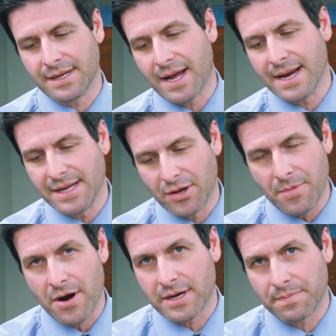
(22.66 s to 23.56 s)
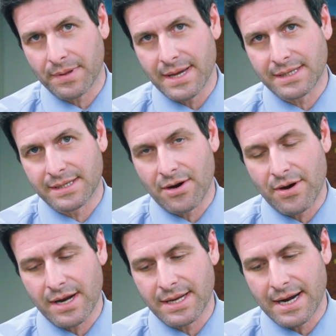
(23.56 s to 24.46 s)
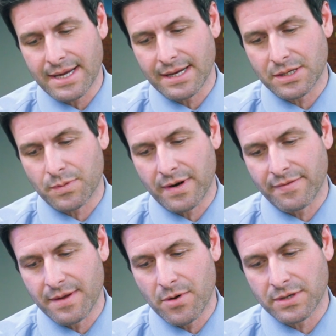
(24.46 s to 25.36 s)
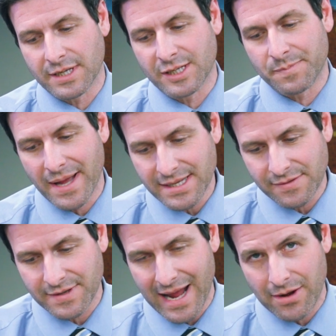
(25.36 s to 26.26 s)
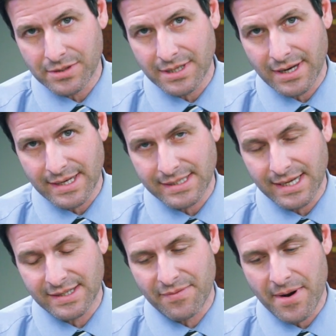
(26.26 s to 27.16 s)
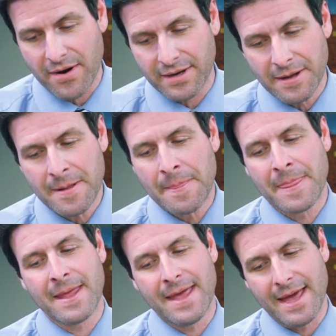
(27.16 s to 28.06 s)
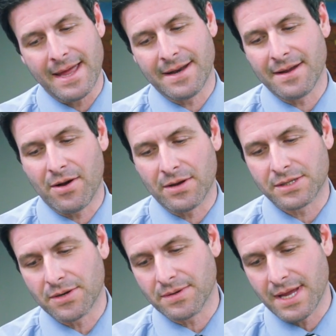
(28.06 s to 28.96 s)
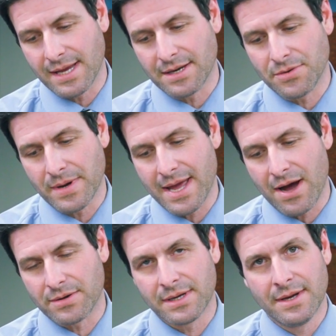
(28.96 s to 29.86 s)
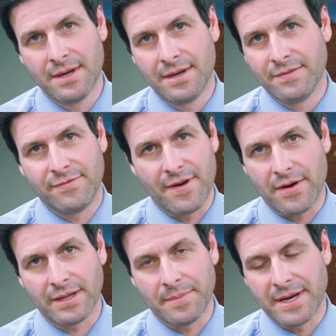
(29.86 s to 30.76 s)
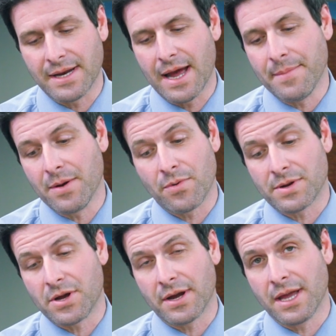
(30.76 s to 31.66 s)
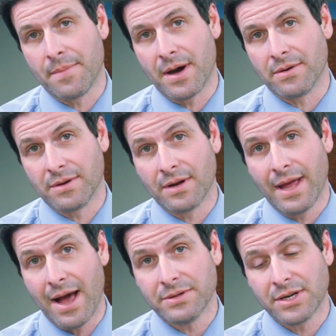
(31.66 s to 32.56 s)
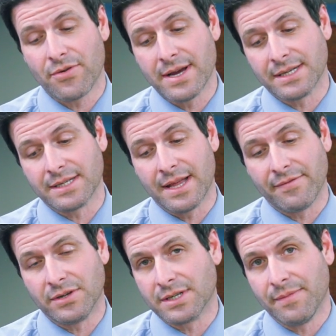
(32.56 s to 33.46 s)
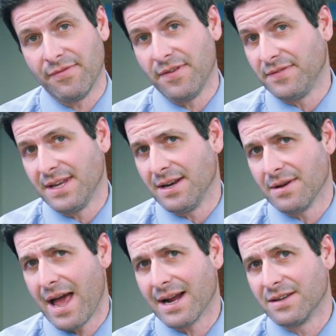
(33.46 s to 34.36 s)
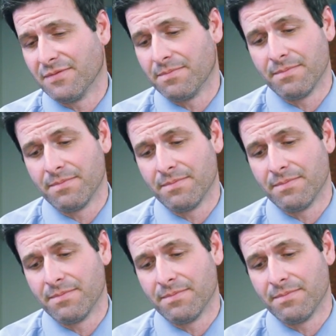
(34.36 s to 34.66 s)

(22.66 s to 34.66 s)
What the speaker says: an ideal marketplace, Darien, Connecticut. It's one of the most expensive towns in the United States of America, and also take into account very limited, I mean, we're talking about housing crisis levels. I mean, 15 active